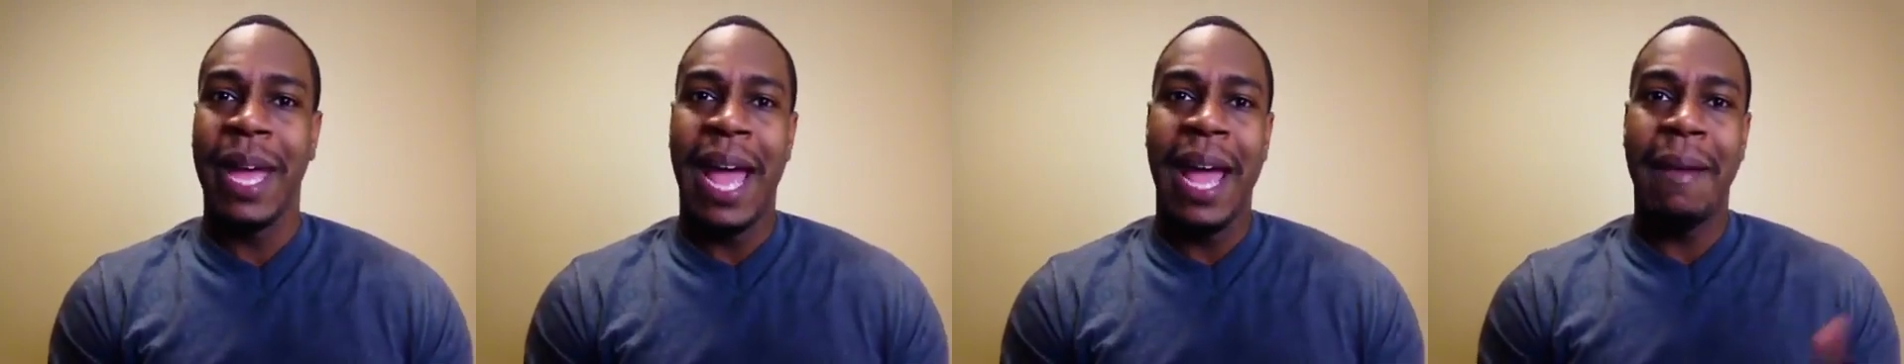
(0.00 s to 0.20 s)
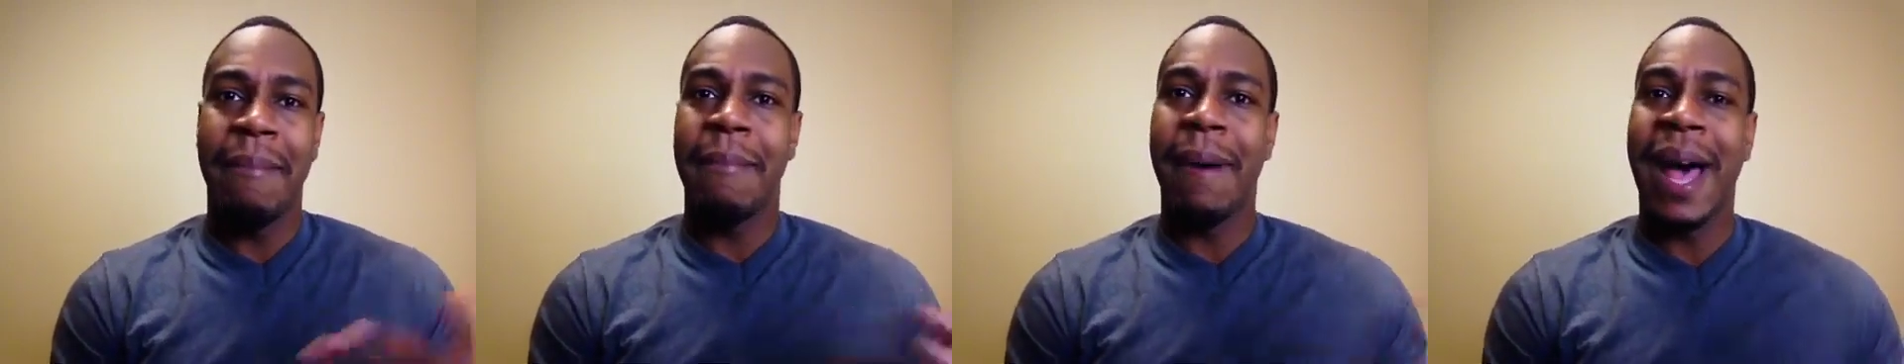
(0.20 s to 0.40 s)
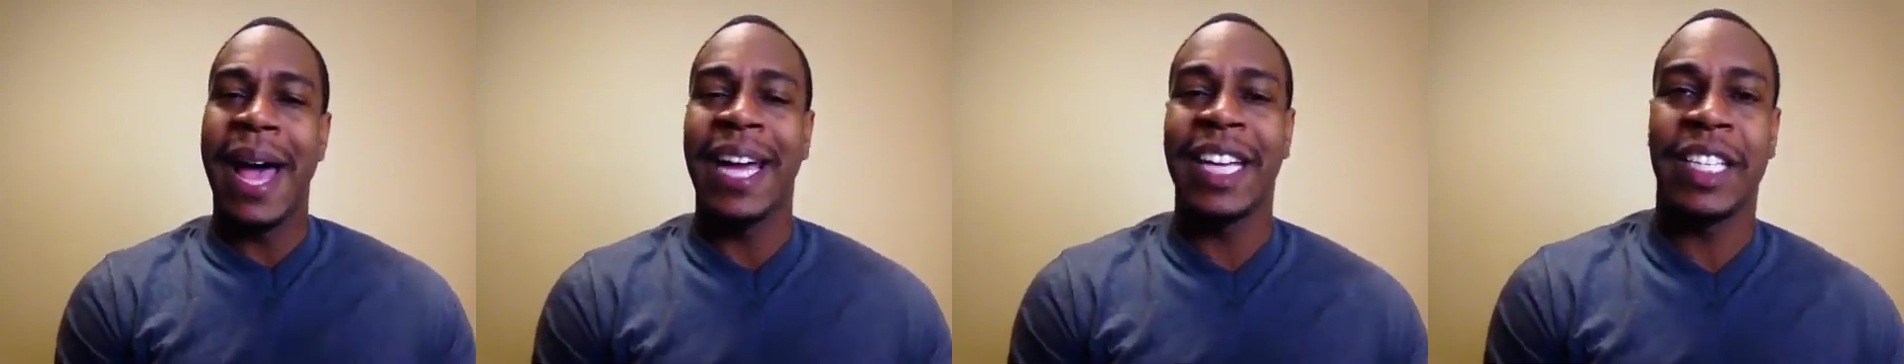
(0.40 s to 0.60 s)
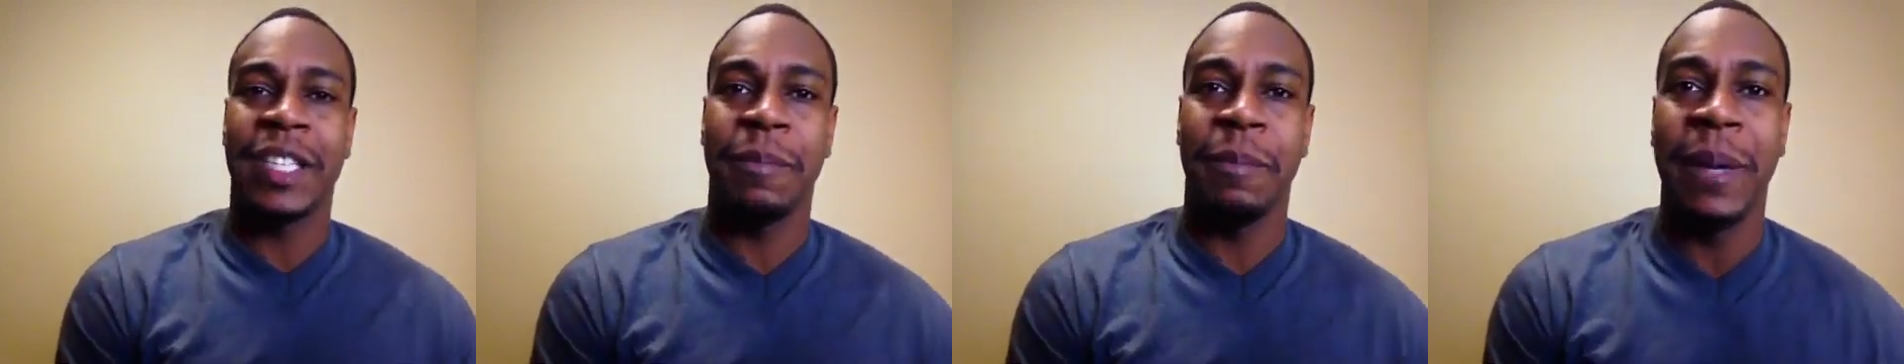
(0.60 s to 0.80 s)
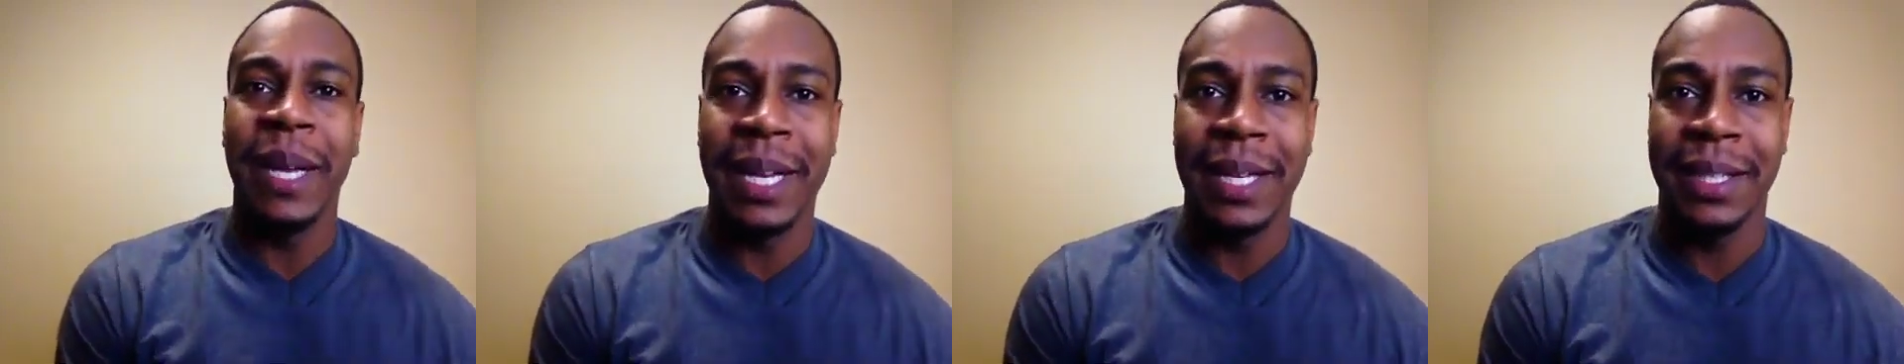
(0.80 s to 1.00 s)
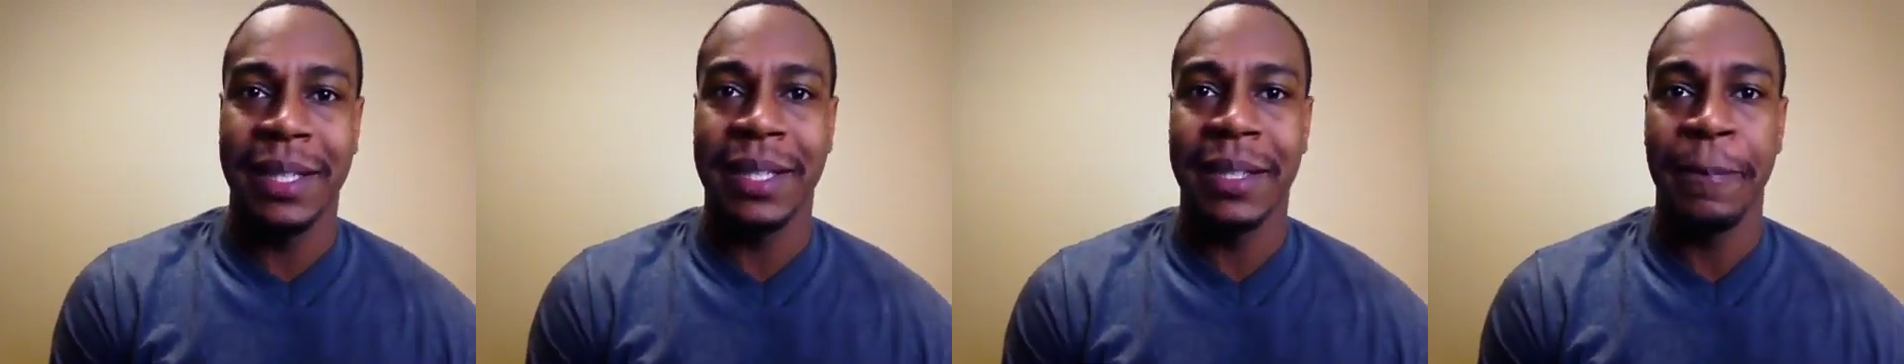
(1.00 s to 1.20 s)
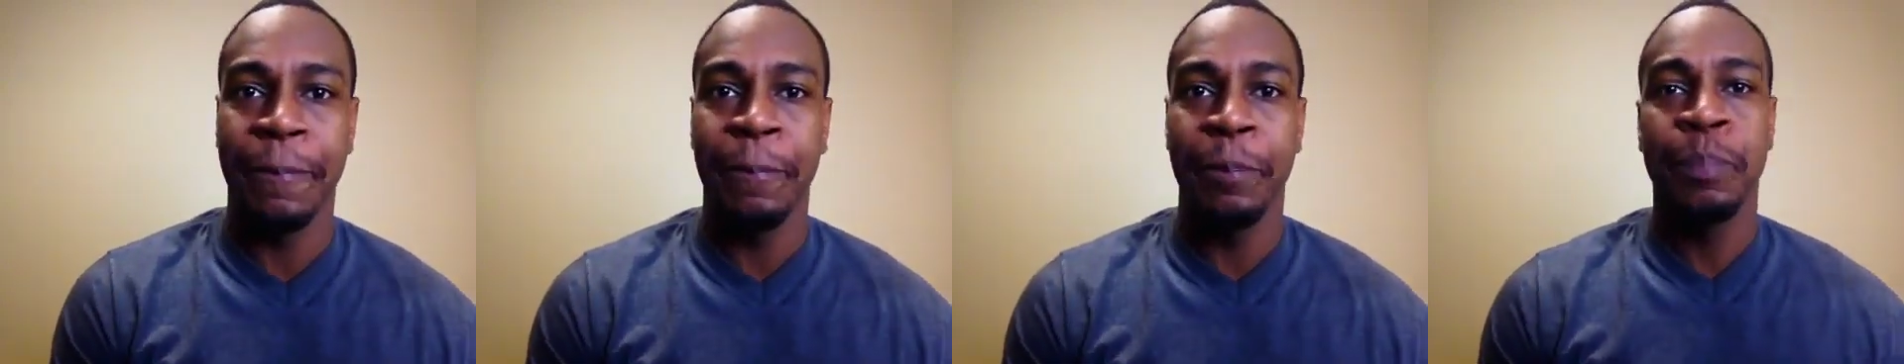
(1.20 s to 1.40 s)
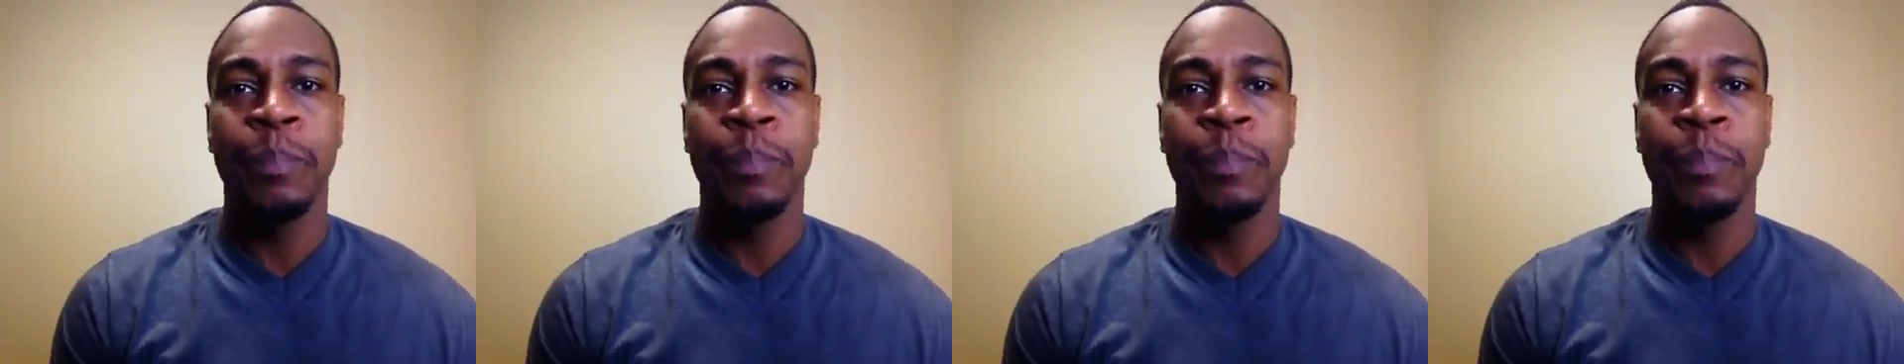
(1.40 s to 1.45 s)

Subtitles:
at my expense.